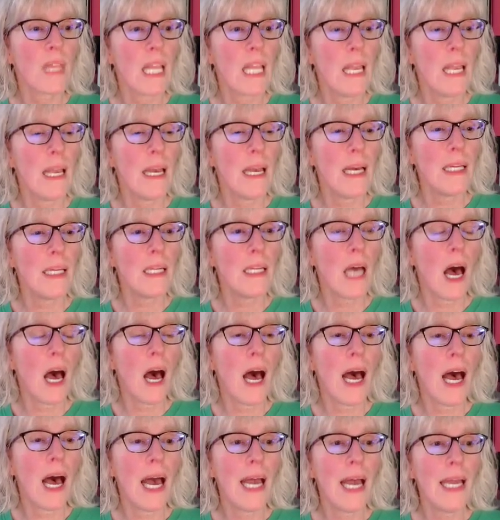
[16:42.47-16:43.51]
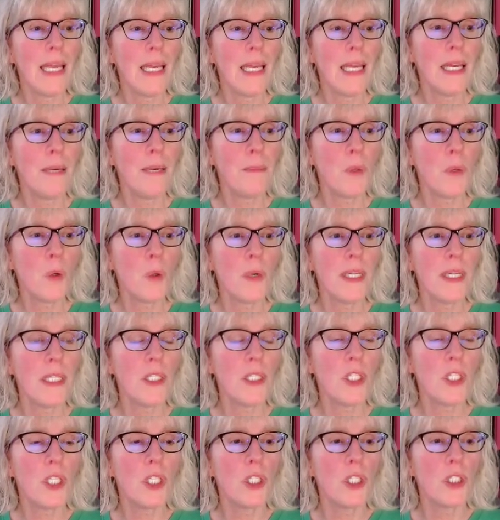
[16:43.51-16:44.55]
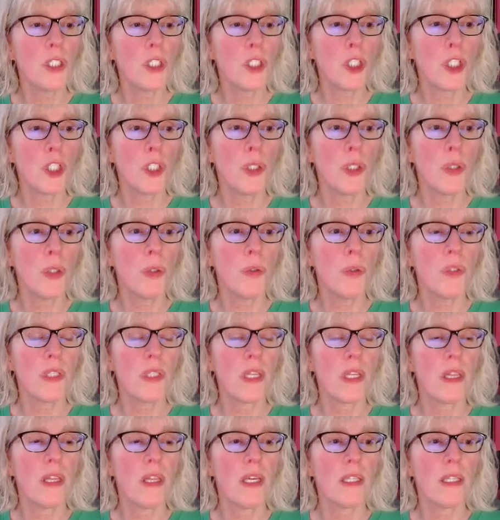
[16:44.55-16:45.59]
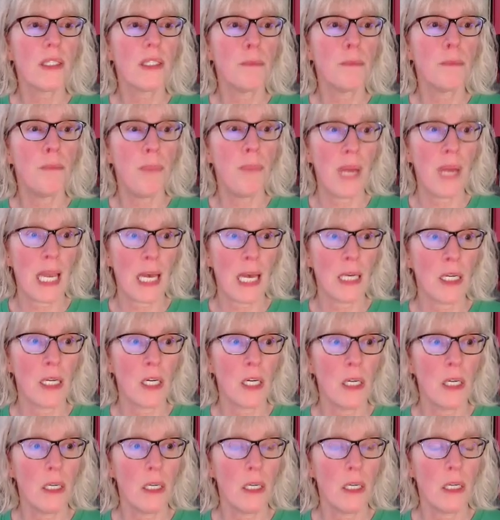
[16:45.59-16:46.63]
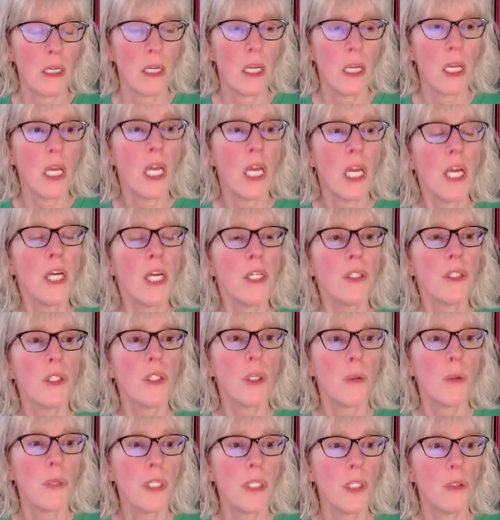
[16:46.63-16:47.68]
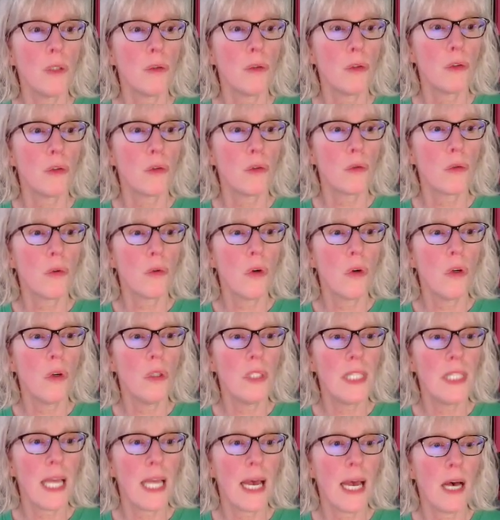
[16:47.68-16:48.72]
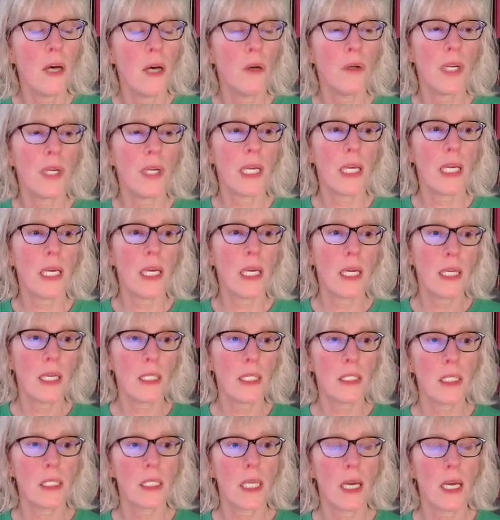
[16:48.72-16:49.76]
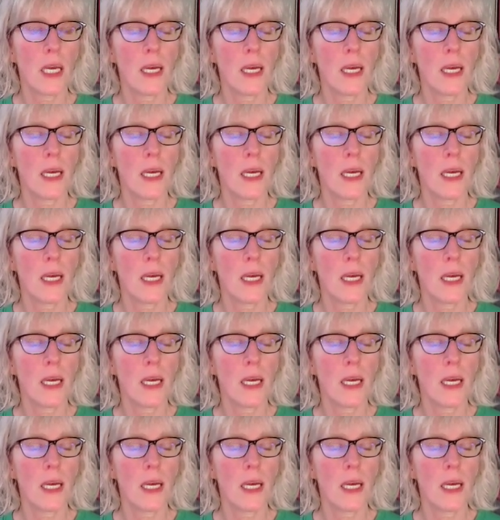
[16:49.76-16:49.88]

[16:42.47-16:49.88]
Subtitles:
And I am going to choose this banner. So when you scroll down, it